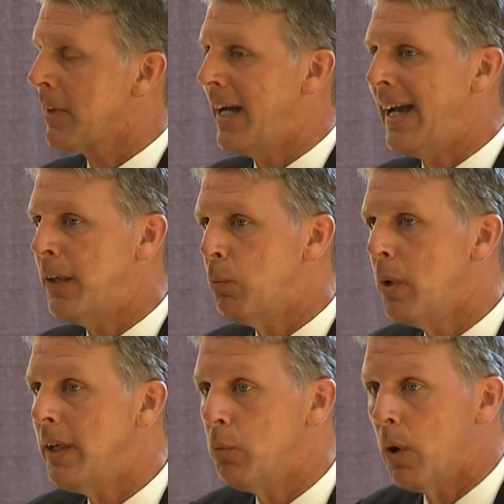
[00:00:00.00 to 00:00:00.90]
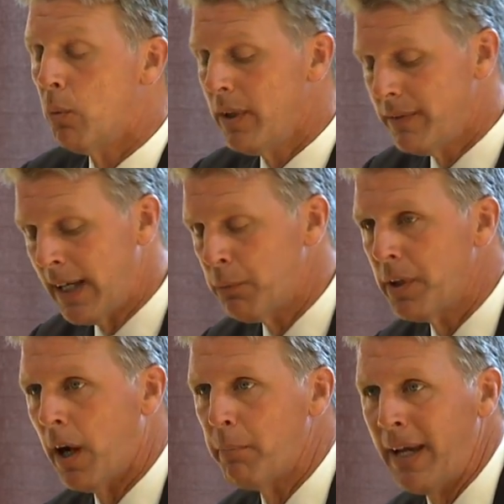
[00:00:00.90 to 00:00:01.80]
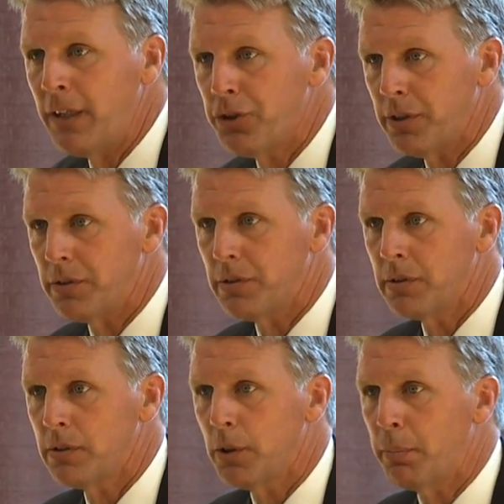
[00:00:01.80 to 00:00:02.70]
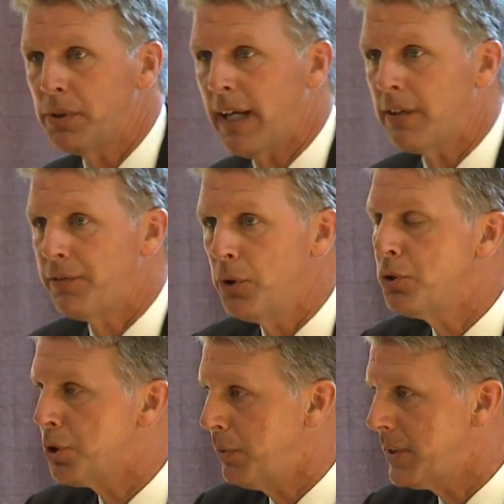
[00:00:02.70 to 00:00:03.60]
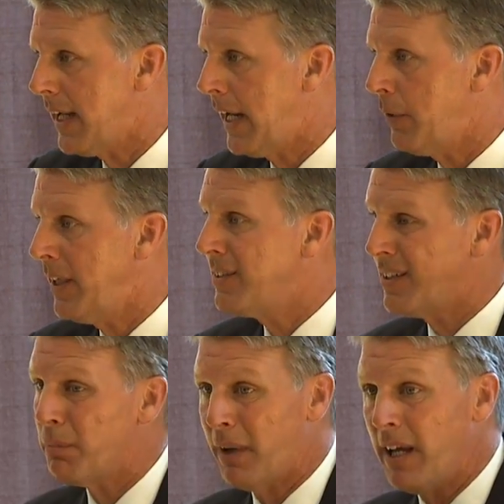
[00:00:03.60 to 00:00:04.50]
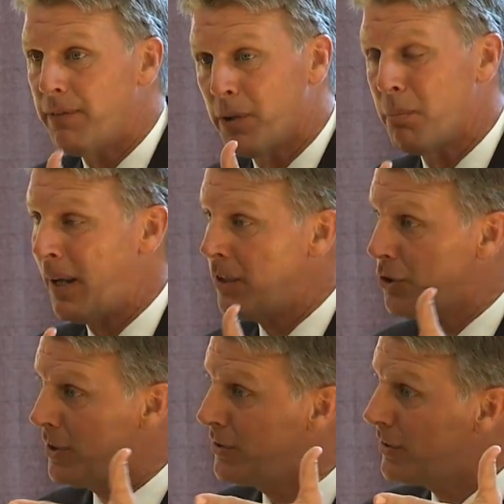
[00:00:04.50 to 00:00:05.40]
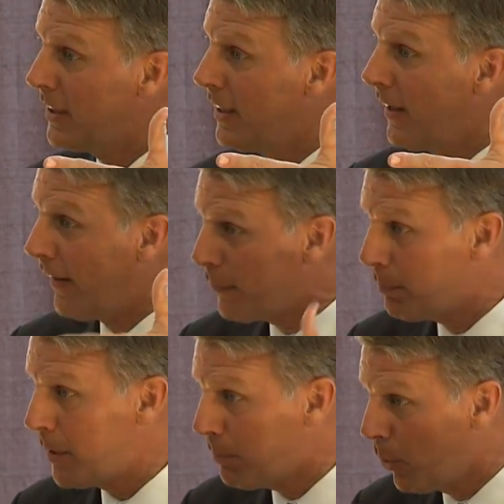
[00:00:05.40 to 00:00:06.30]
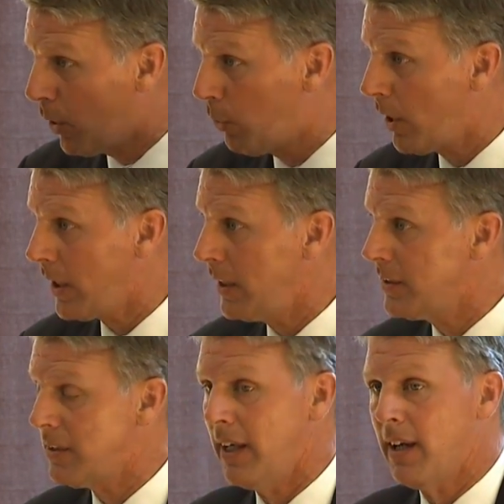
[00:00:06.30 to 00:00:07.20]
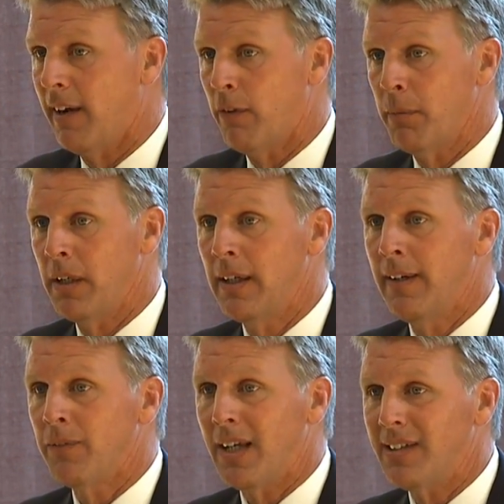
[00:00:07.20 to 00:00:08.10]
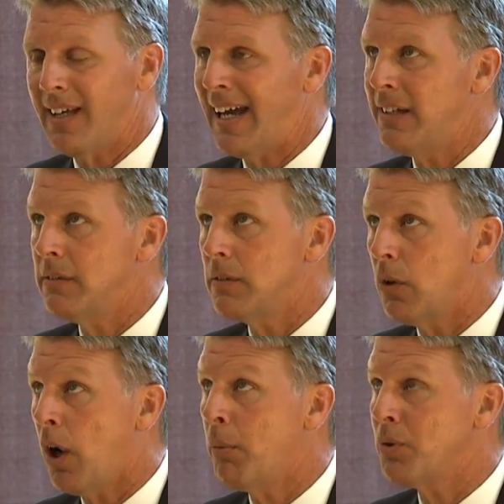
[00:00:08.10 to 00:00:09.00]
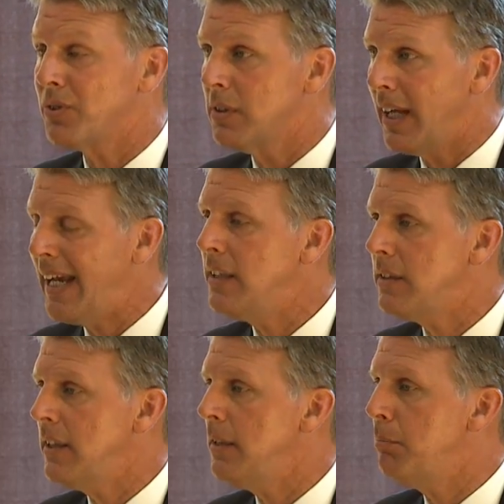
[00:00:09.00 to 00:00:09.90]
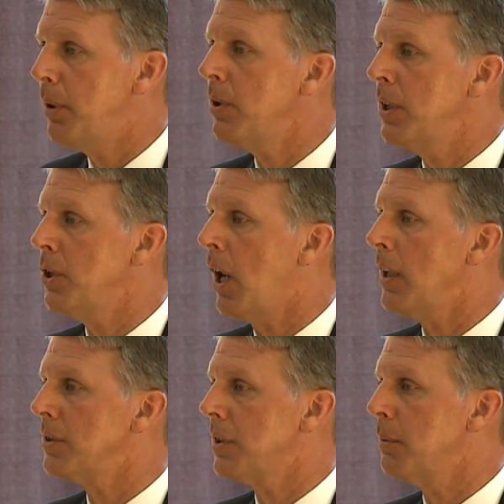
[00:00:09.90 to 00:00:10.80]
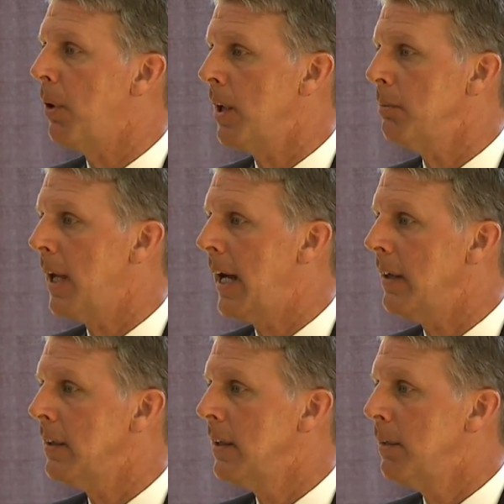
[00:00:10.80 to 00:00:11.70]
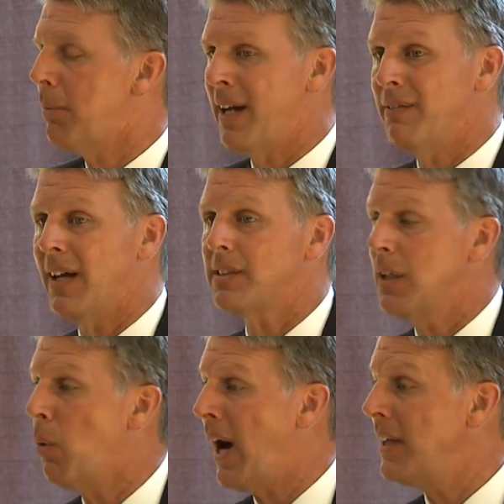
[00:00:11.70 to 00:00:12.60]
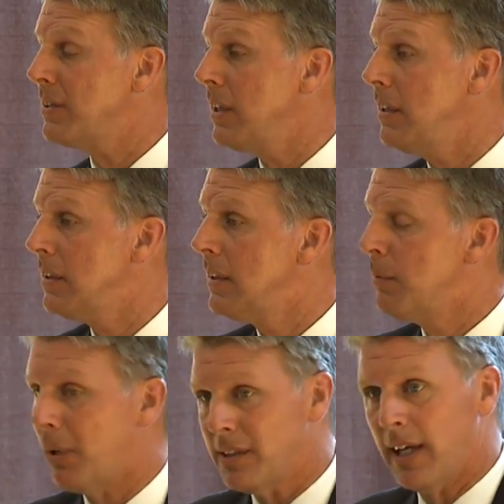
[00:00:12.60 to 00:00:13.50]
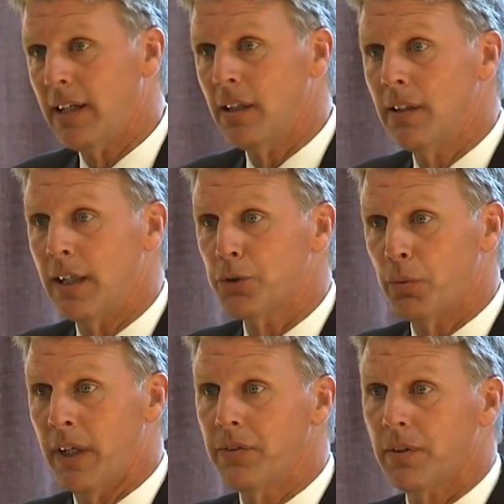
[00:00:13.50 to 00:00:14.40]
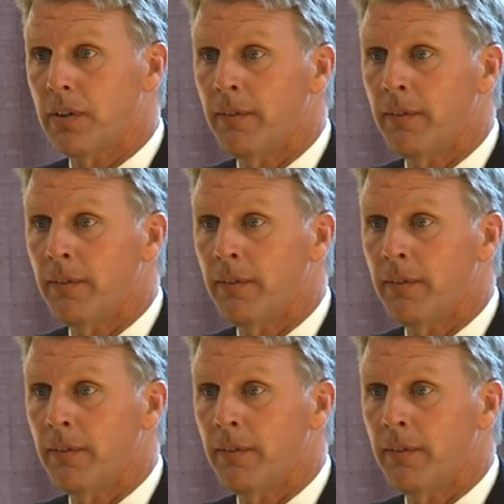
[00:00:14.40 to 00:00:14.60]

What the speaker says: And what we've done with our pensions to protect future retirees and to pay for the pensions of the people who are working in state government is add almost $18 billion to the bottom line by investing wisely, by taking less risk,